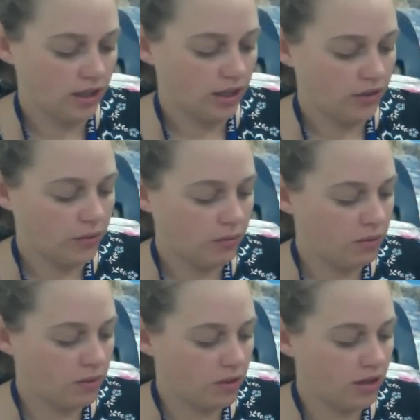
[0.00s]

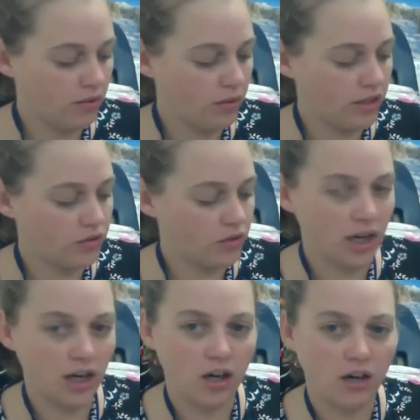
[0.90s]
Remember that we dry
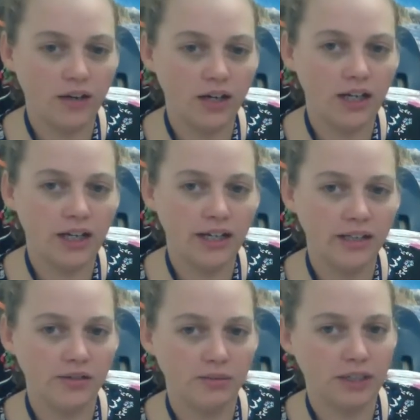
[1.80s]
off our eggs
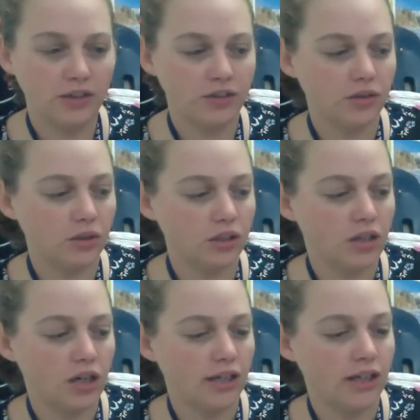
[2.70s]
to make sure we're
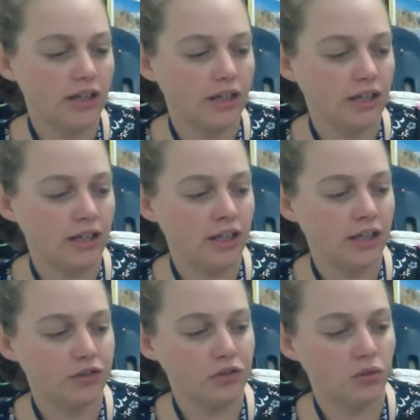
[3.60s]
not getting any
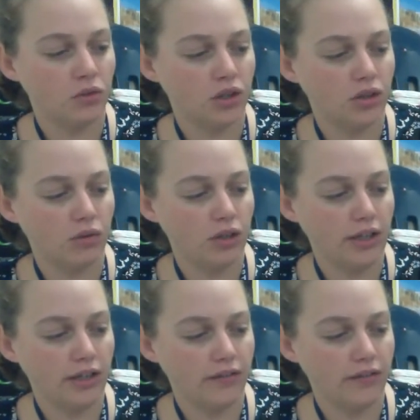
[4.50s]
extra water weight.